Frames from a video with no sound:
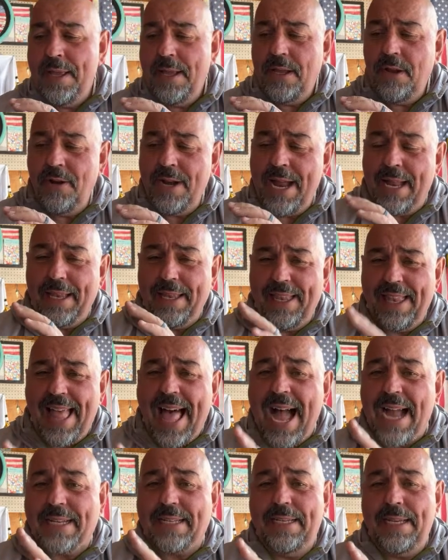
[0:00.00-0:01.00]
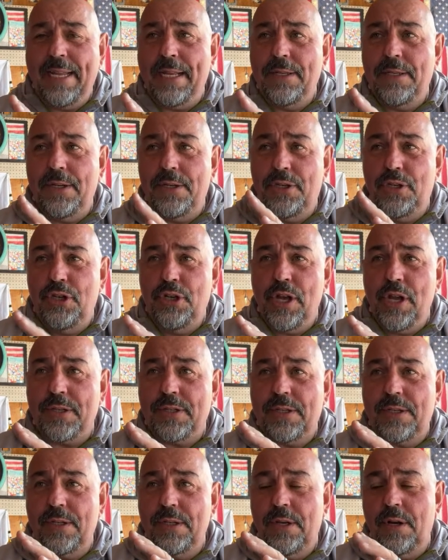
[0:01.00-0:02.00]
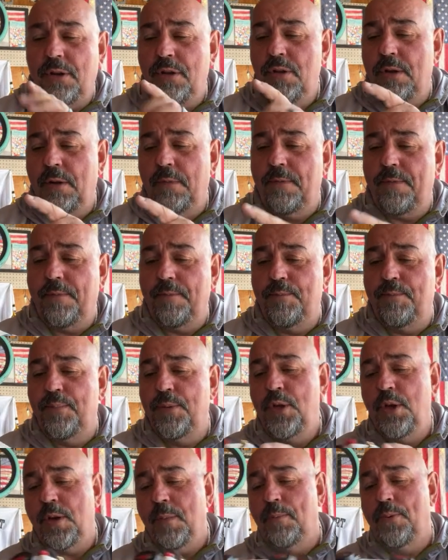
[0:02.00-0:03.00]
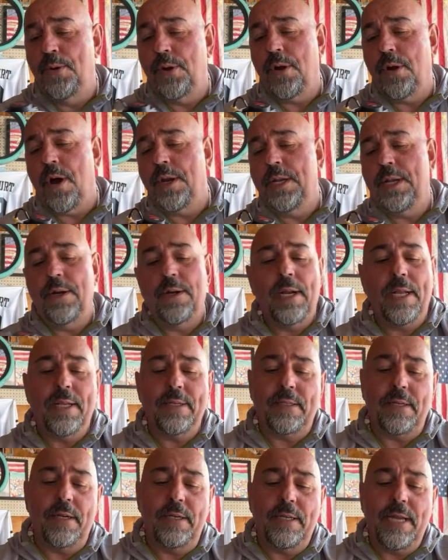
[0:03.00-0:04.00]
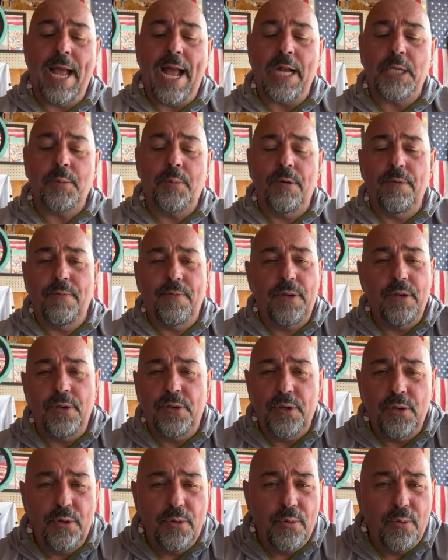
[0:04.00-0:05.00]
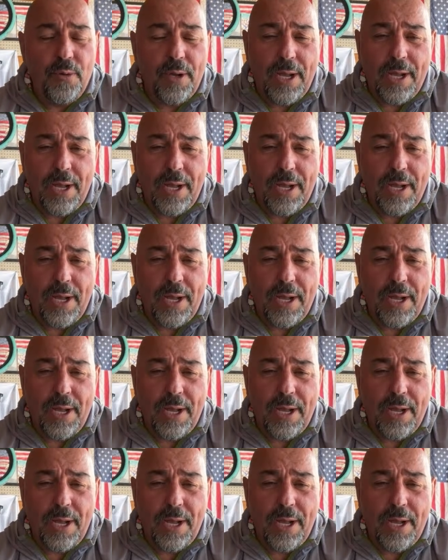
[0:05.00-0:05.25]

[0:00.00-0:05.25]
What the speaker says: you're not locked into just, you can put on here, I guess, an attachment to do,